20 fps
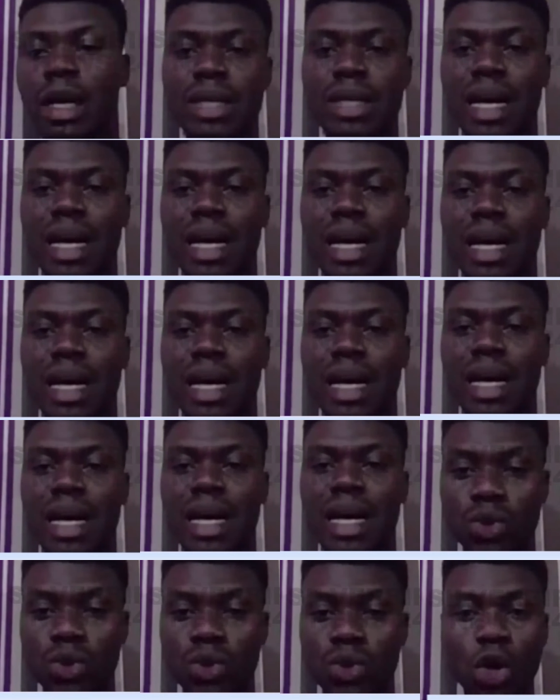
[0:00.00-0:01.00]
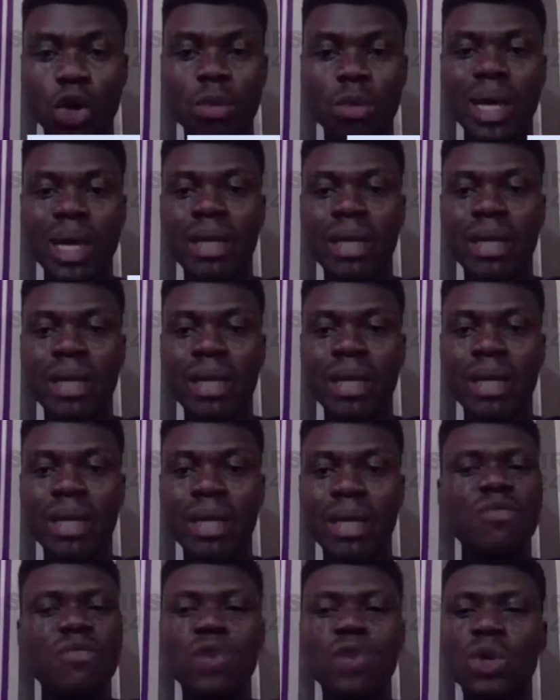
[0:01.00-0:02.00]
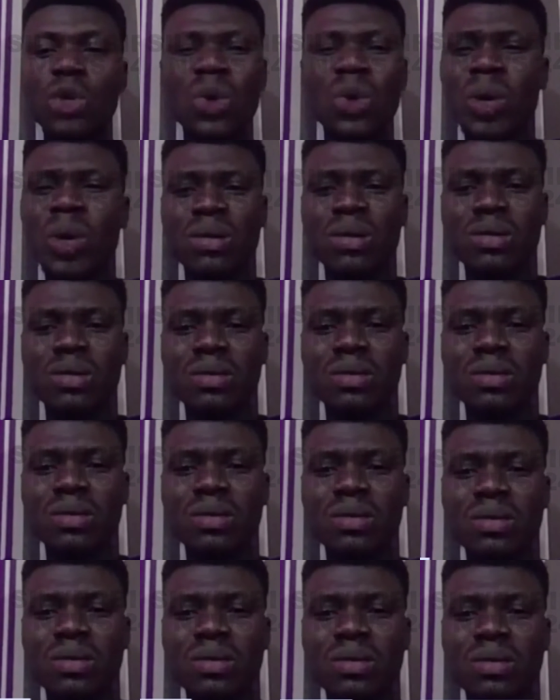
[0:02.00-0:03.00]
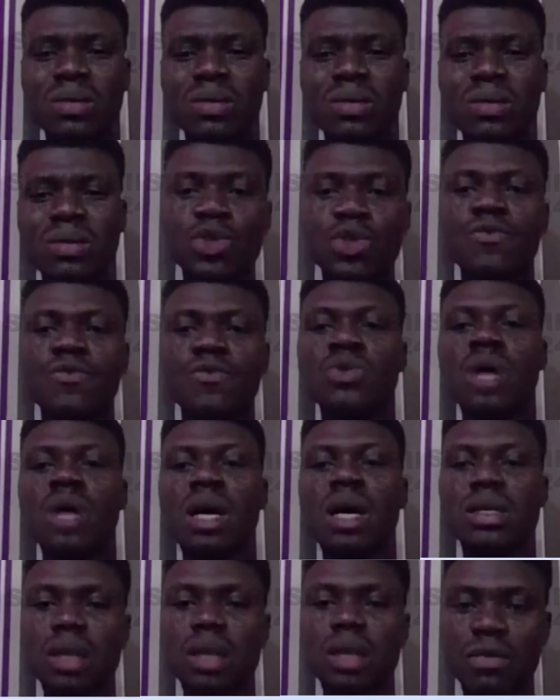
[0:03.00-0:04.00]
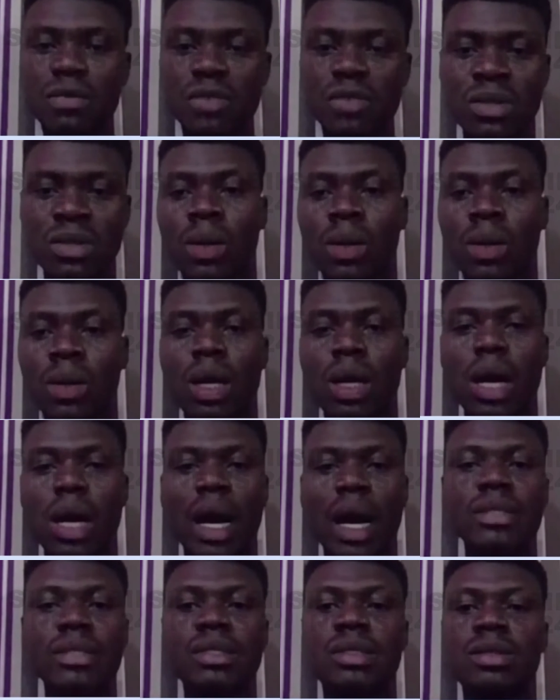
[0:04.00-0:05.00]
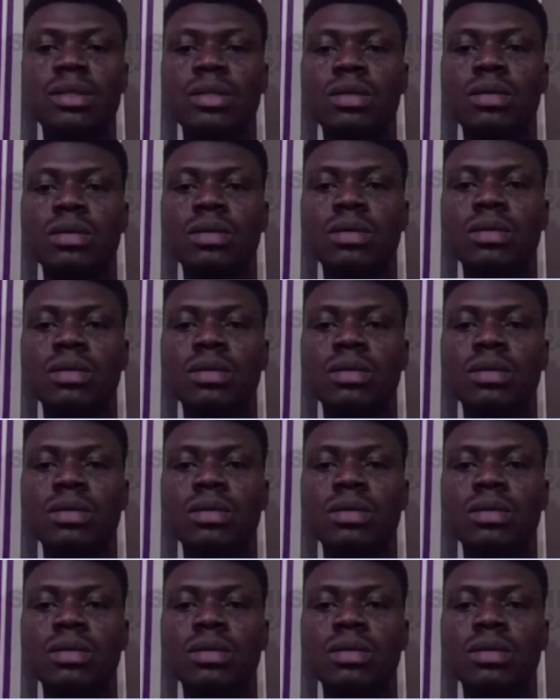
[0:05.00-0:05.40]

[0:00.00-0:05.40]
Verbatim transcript: added uh, gunmen. So they've not done well. we will be truthful to ourselves and we